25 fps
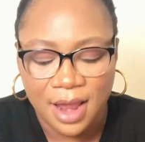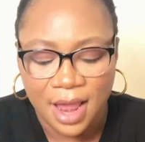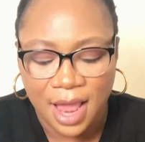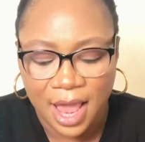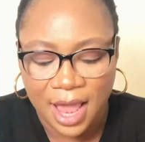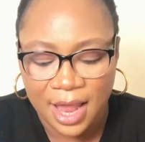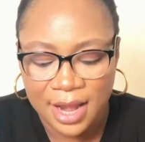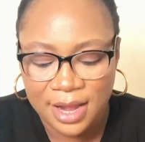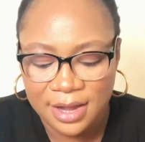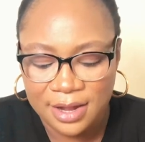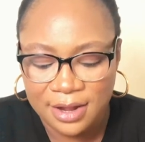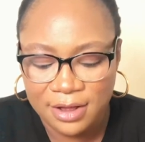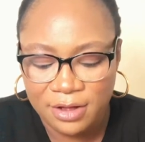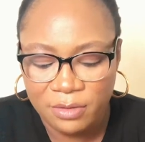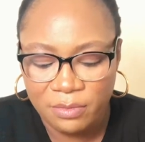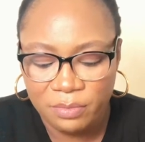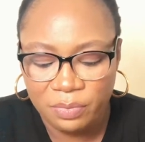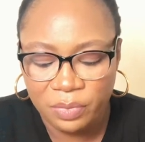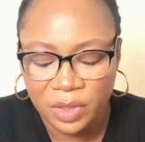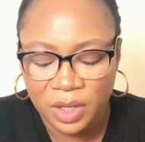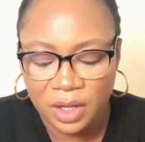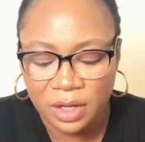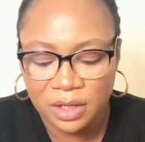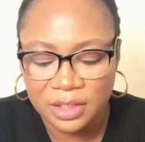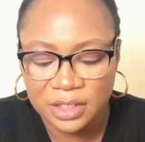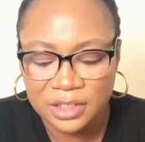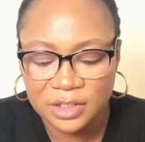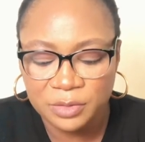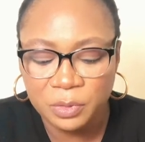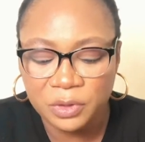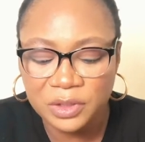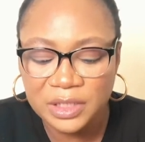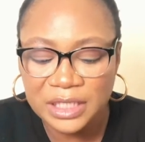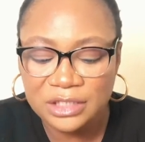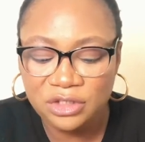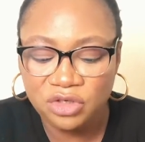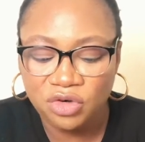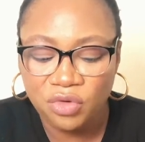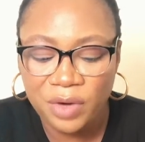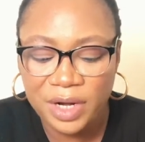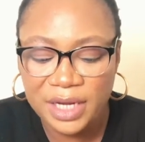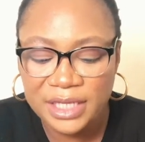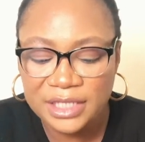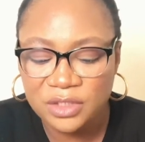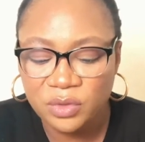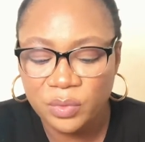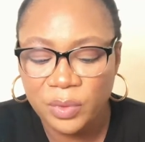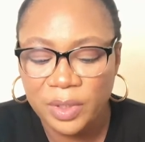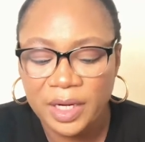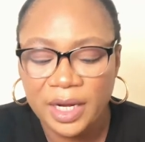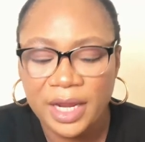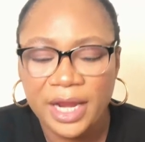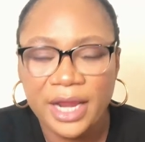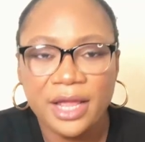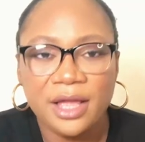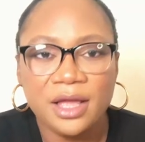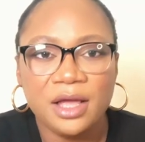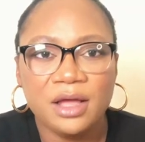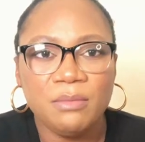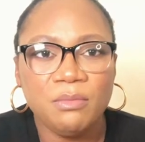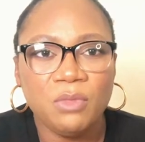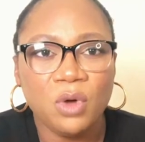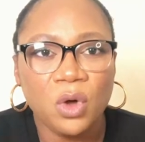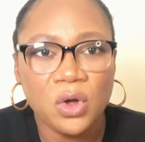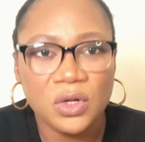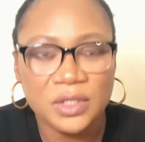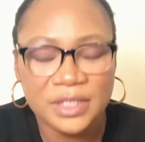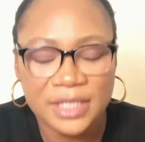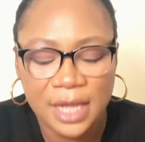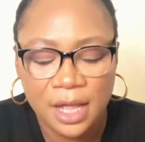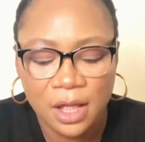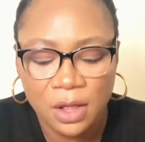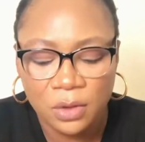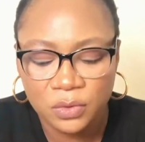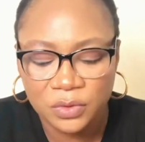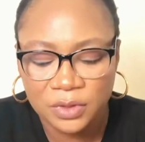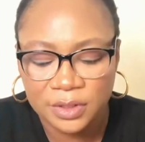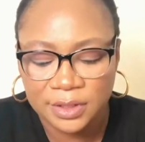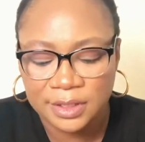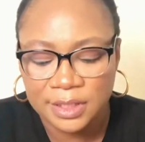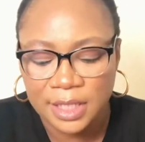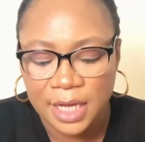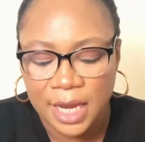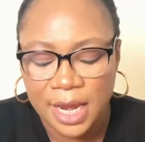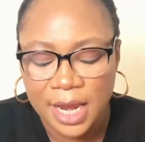and the spotted trends were like cutouts.